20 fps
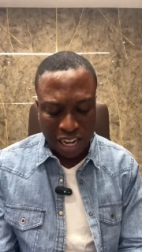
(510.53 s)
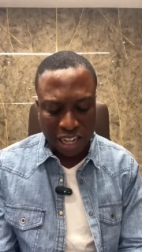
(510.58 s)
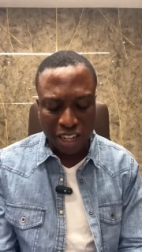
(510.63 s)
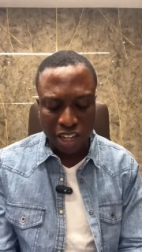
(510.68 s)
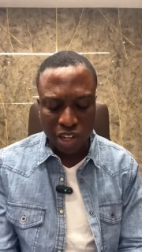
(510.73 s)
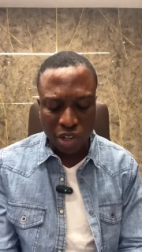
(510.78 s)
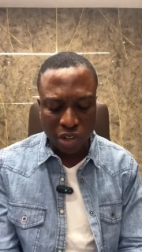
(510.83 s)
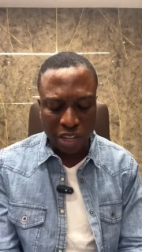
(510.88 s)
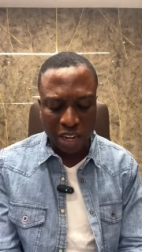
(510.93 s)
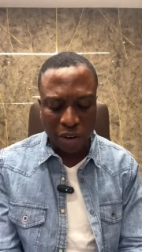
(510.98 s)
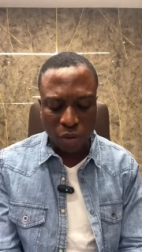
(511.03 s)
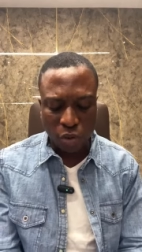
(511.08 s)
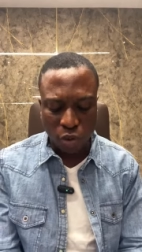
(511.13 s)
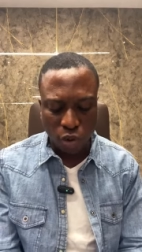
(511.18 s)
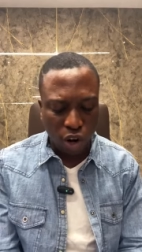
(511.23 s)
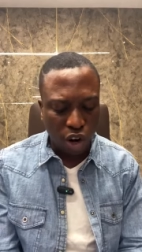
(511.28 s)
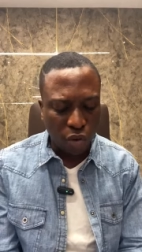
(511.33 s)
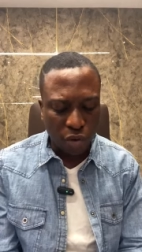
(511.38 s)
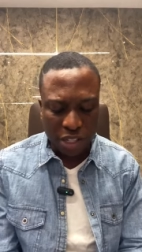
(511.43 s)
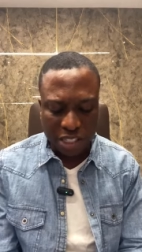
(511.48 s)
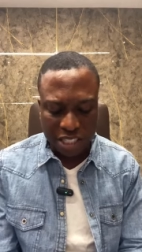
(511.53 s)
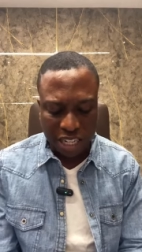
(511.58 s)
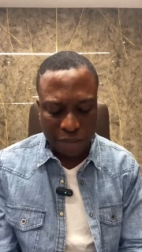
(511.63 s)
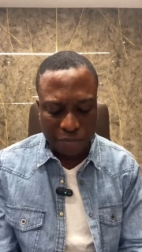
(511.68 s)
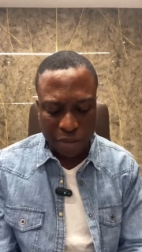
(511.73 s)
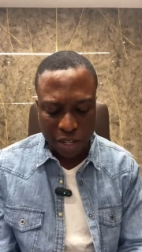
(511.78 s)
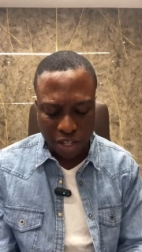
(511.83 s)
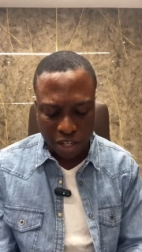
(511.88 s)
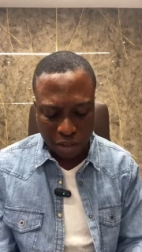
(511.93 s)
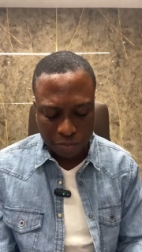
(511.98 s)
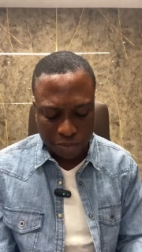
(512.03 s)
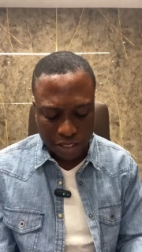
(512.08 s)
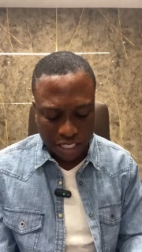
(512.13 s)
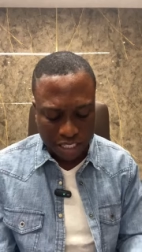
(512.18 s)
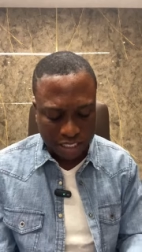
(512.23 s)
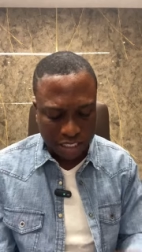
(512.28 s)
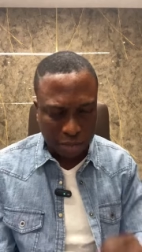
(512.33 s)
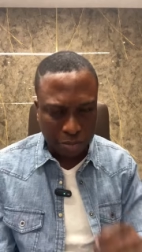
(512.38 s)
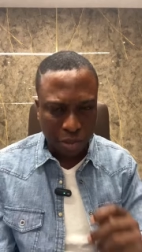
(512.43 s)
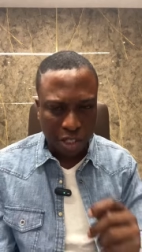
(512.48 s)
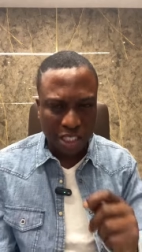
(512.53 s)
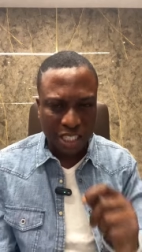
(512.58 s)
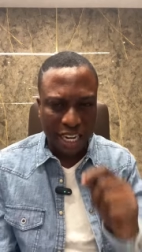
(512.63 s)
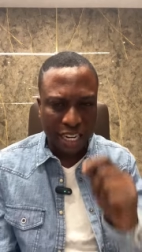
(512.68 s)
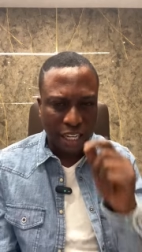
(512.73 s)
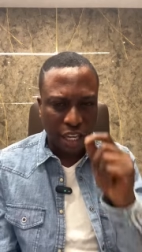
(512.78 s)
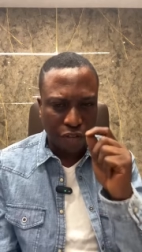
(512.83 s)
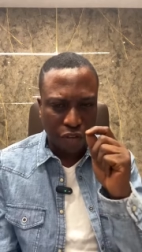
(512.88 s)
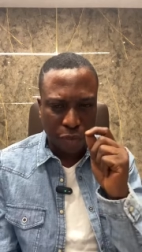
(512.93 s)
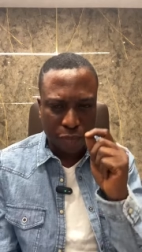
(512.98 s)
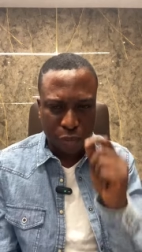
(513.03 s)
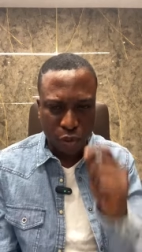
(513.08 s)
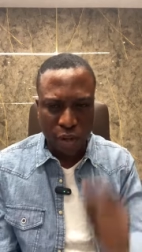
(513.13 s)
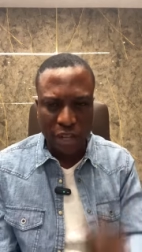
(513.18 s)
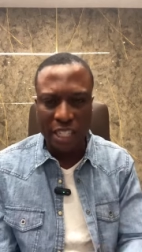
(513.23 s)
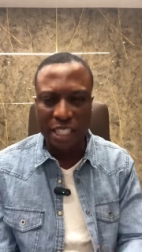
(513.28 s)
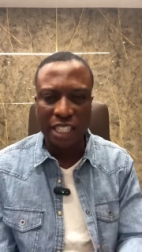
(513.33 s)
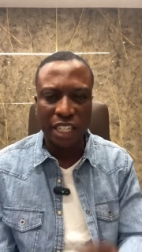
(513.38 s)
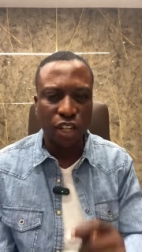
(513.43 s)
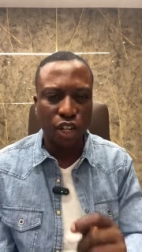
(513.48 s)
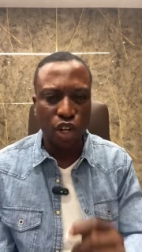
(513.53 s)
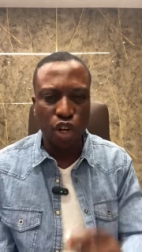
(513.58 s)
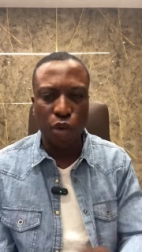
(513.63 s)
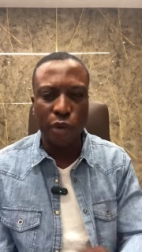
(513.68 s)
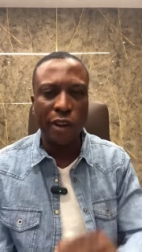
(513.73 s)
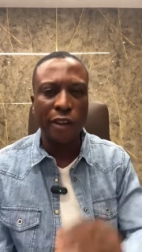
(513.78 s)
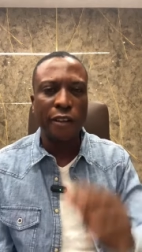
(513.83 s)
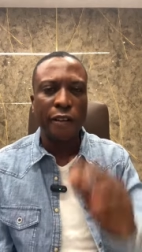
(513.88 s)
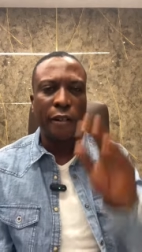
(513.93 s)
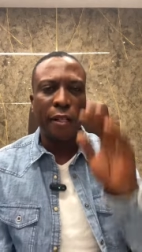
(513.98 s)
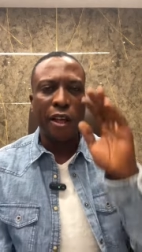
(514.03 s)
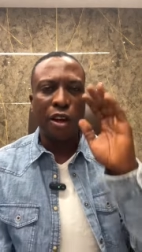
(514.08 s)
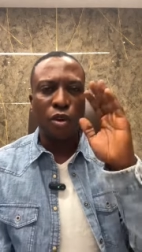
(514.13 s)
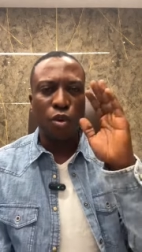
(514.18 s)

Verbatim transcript: Hallelujah. Worries have become testimonies. I give you praise and glory.